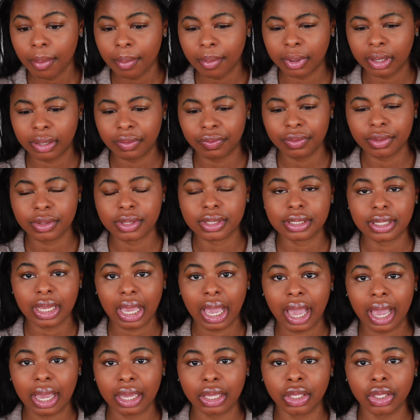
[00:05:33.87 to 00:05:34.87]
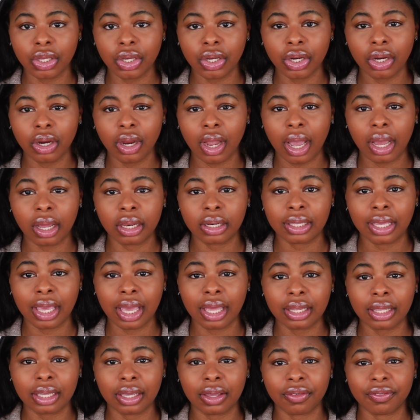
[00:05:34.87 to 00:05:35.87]
But if it was tackier, I'd
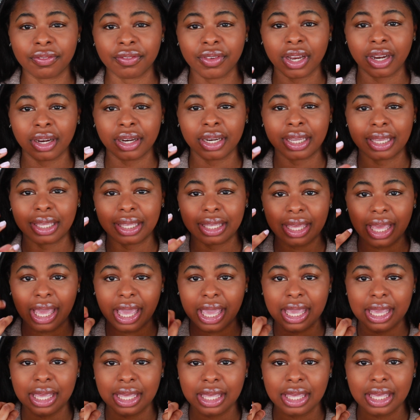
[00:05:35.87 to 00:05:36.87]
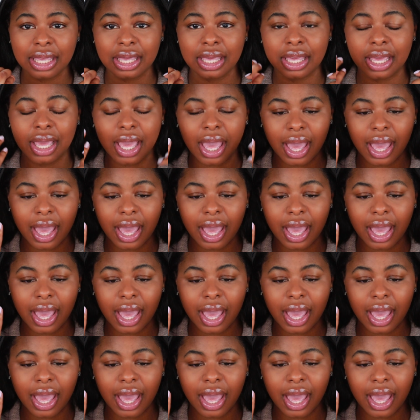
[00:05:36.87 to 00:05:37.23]
get like a very cakey,